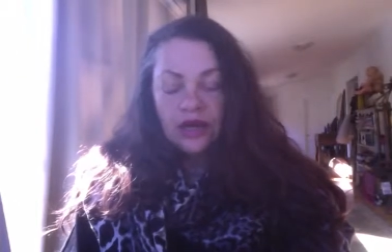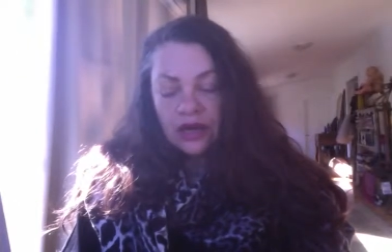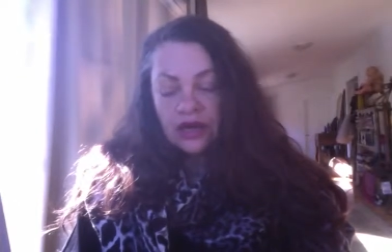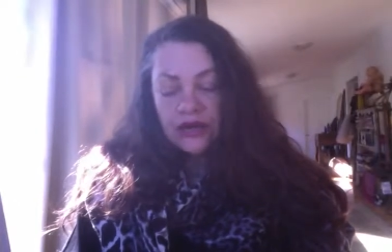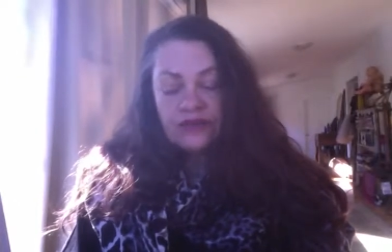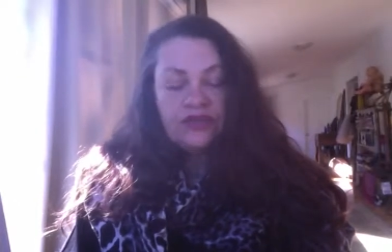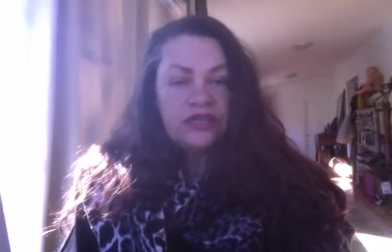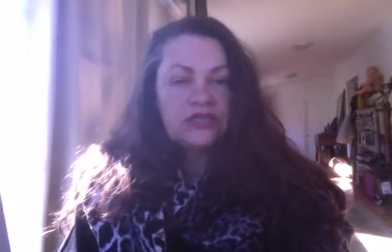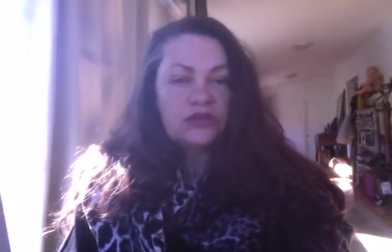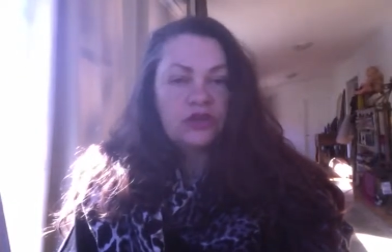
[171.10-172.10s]
A lot of
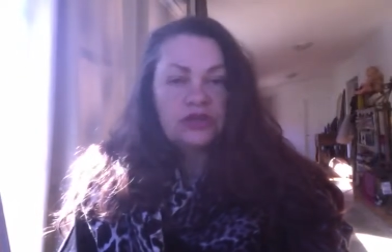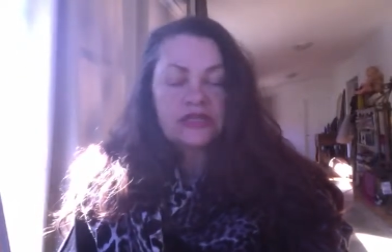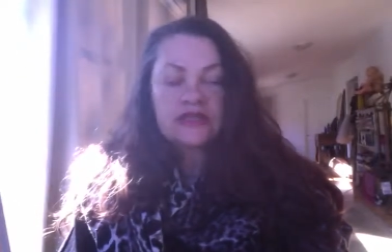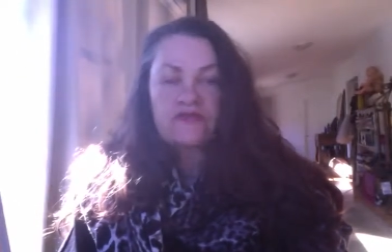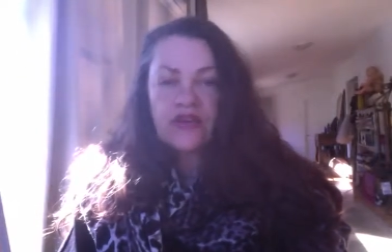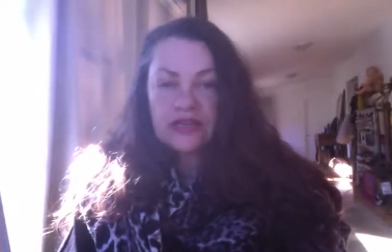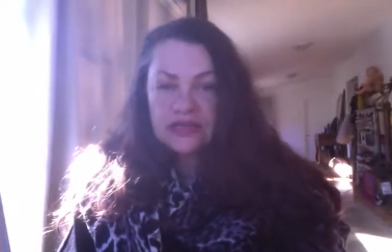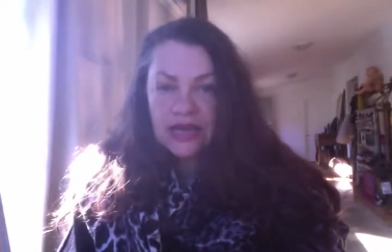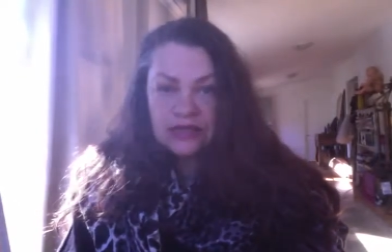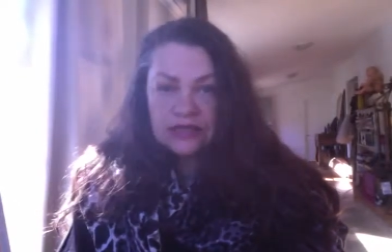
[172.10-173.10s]
these oils are
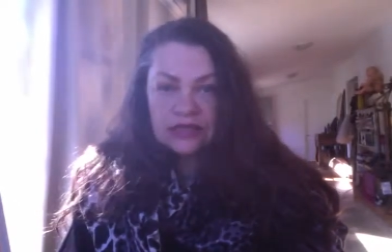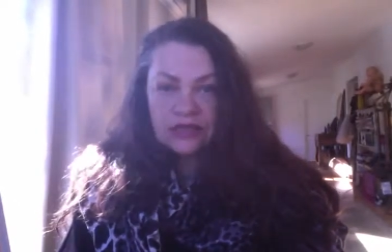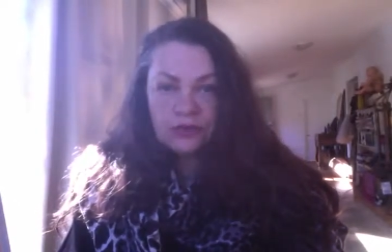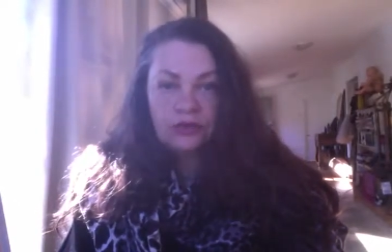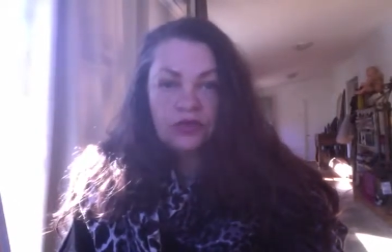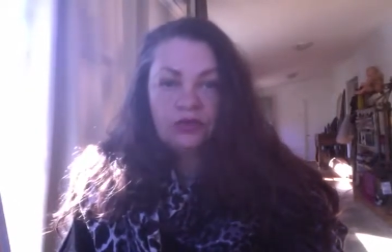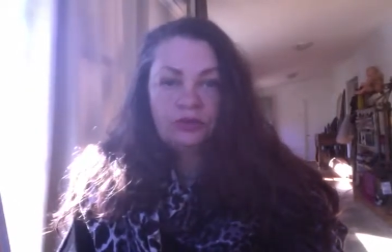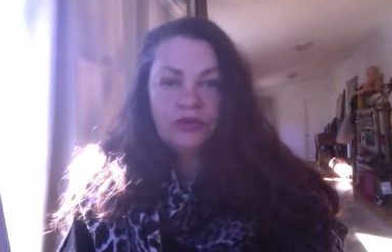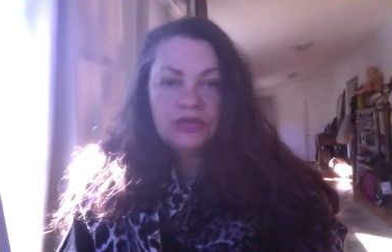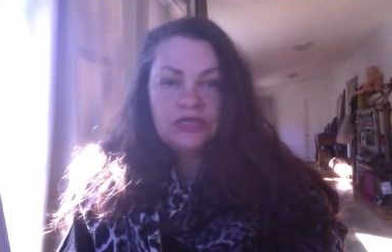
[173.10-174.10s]
fantastic immune
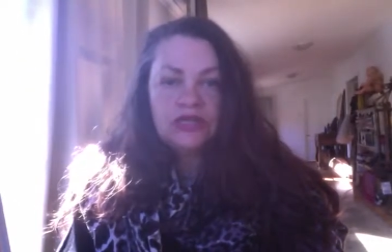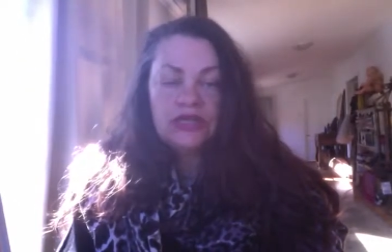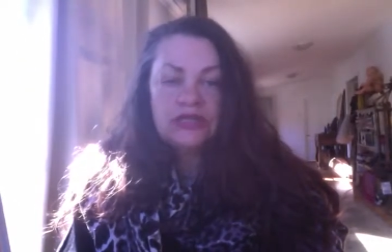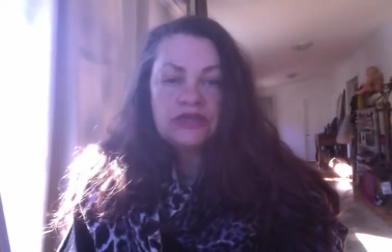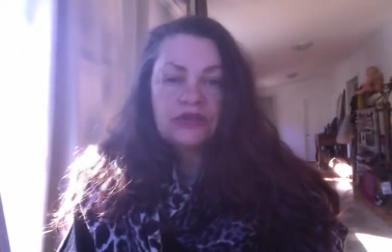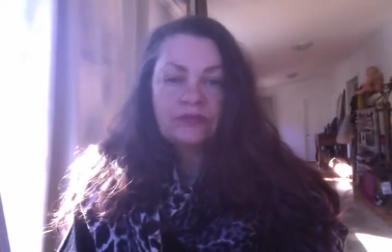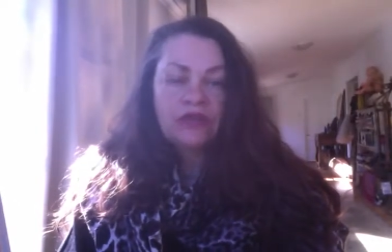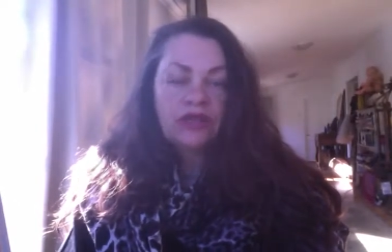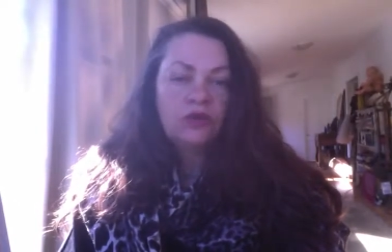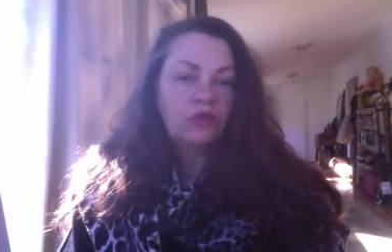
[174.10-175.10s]
boosters.
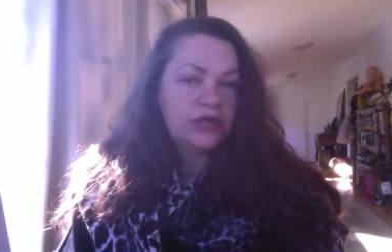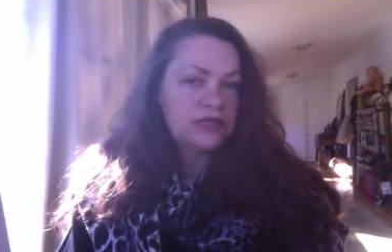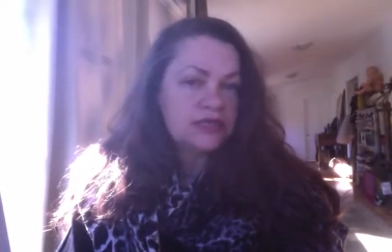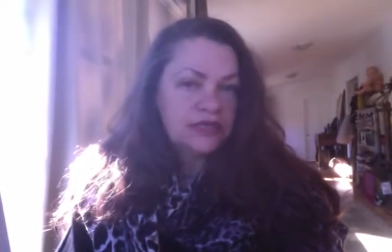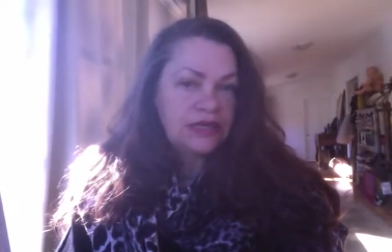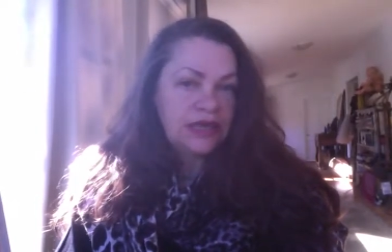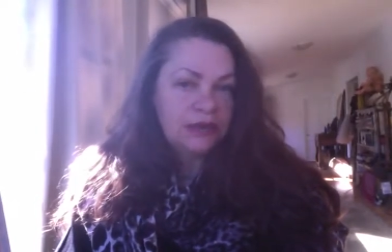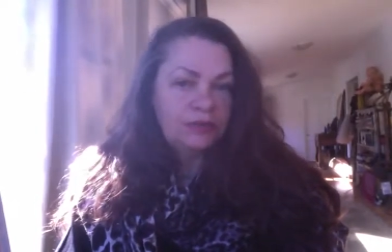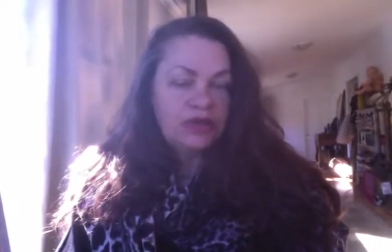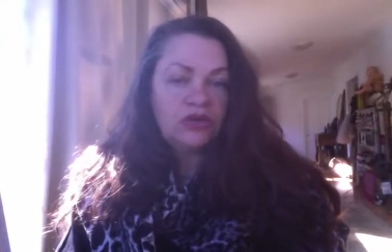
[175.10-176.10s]
Once
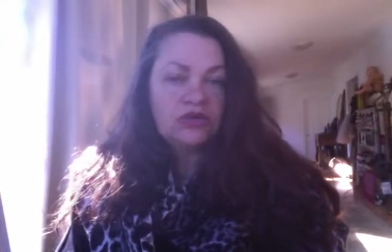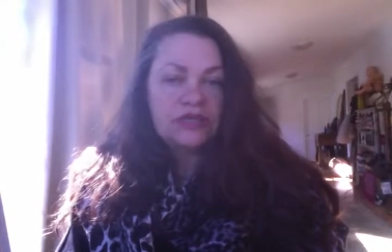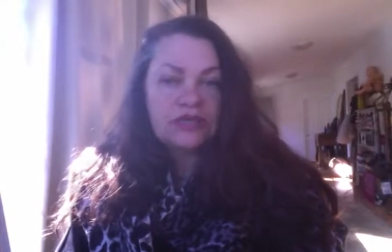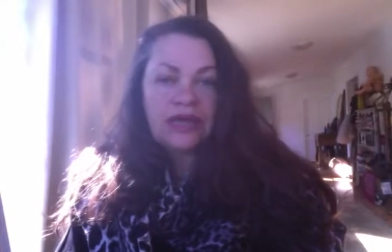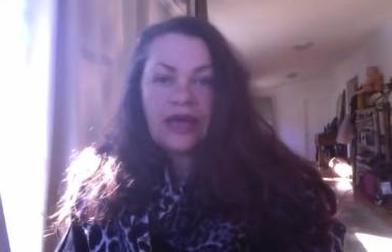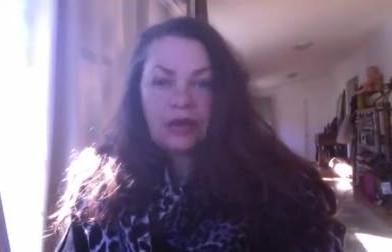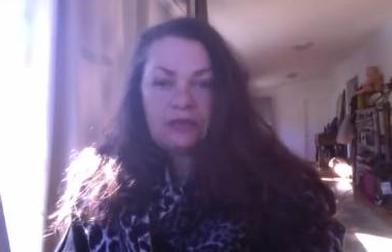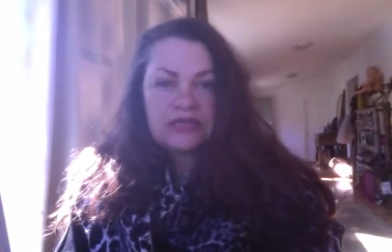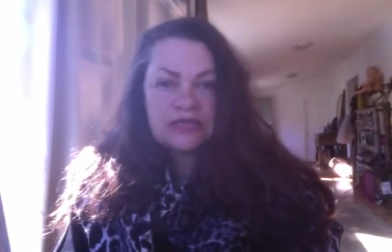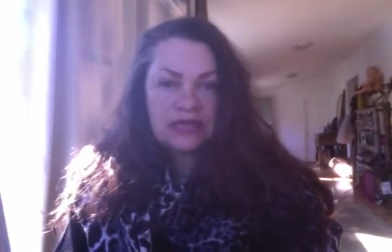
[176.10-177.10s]
again, because it can
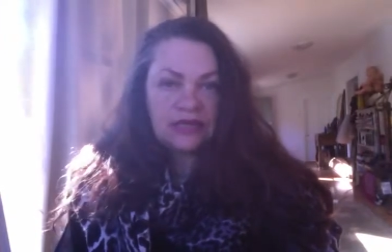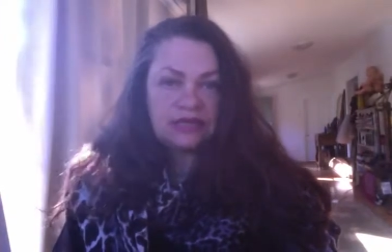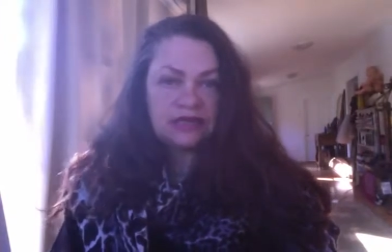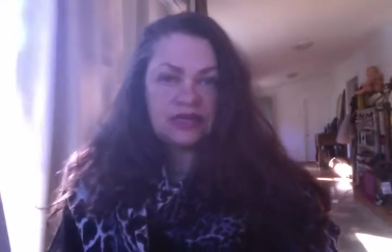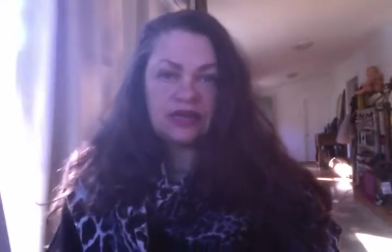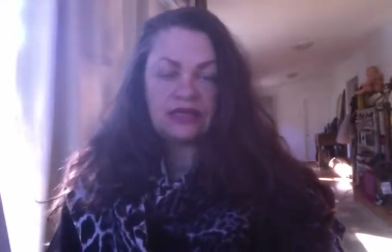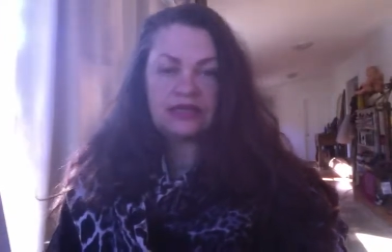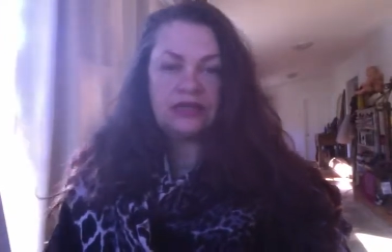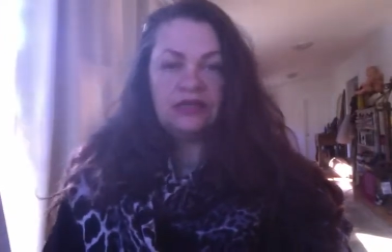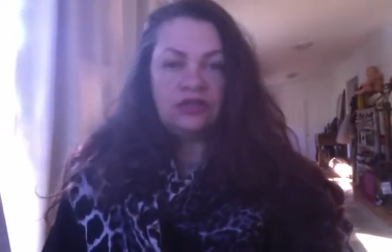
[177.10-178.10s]
be
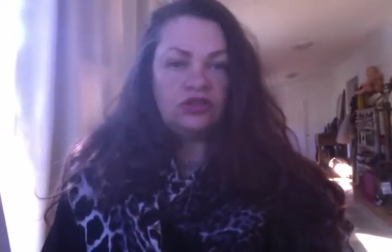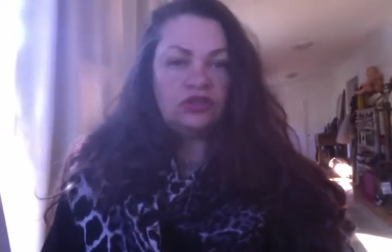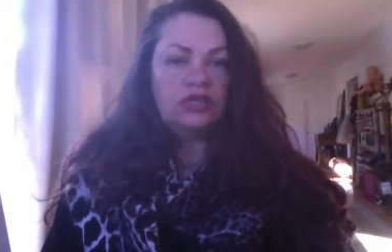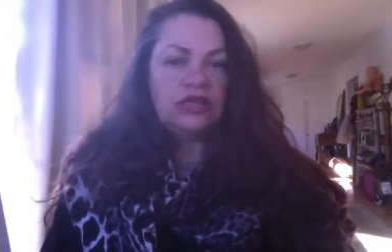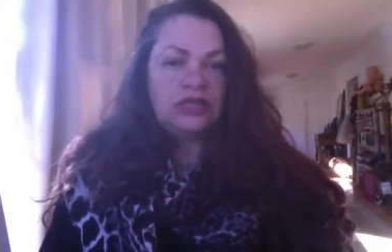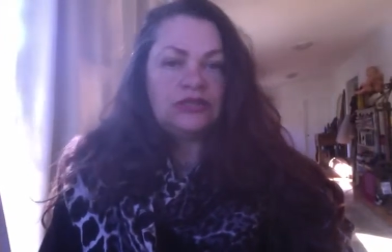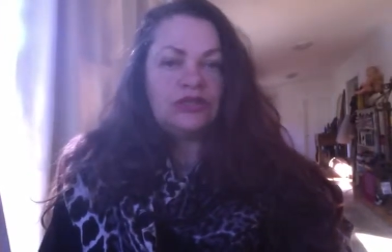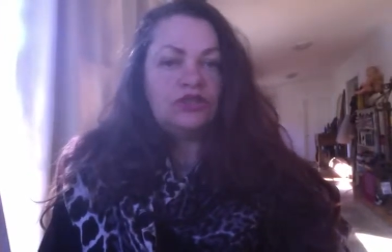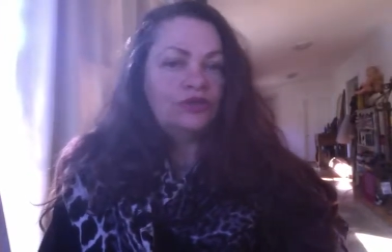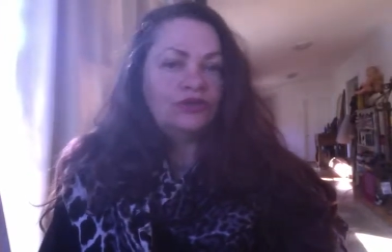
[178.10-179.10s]
sensitizing, you need
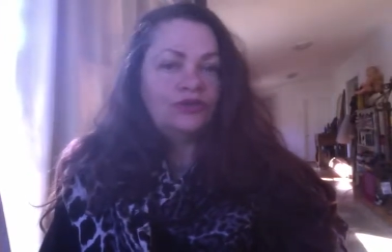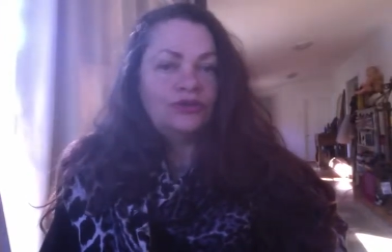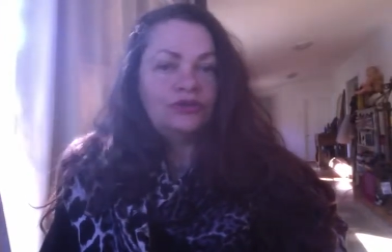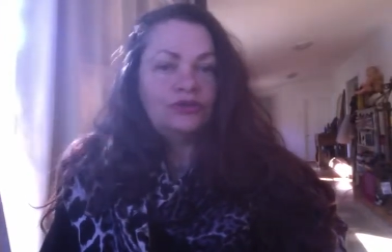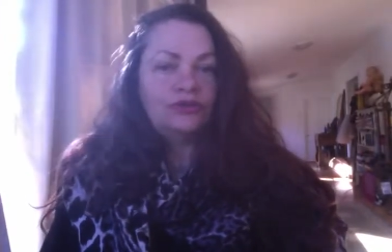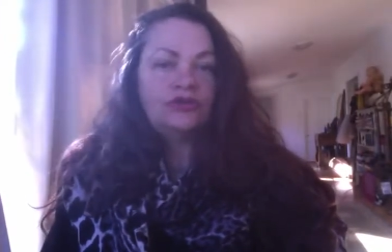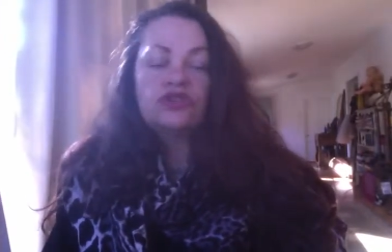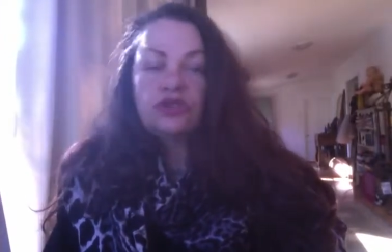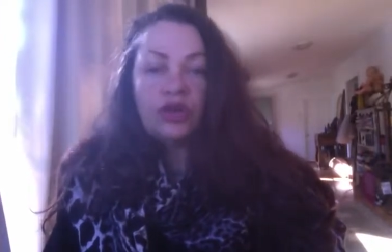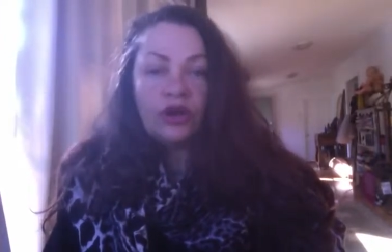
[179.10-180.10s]
to
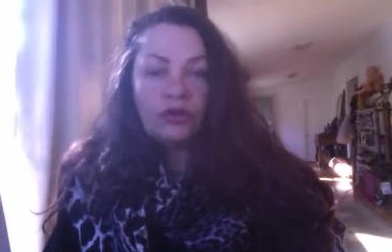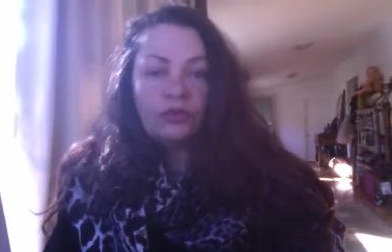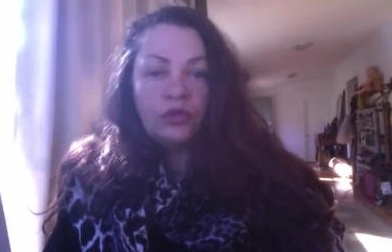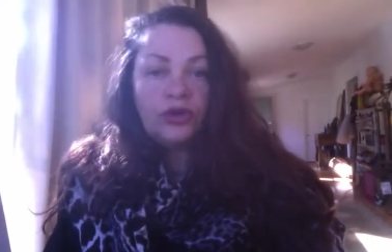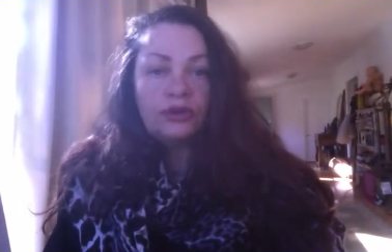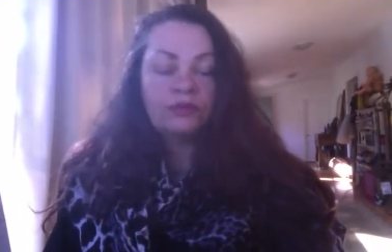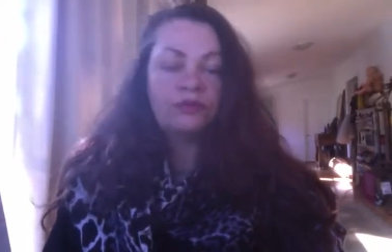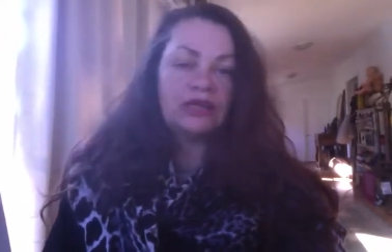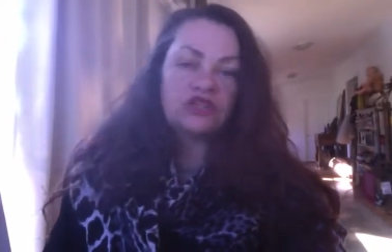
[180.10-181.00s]
do your homework, make